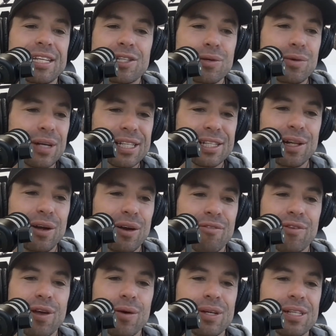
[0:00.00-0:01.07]
still gets a lot of
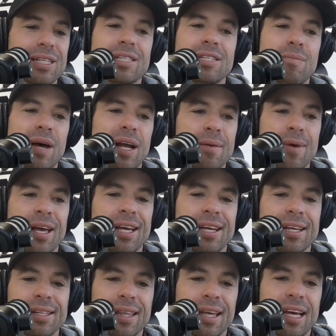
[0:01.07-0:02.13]
viewers. It's a
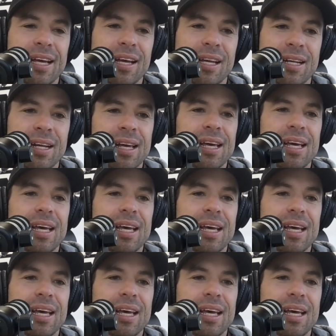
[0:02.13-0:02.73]
money-making thing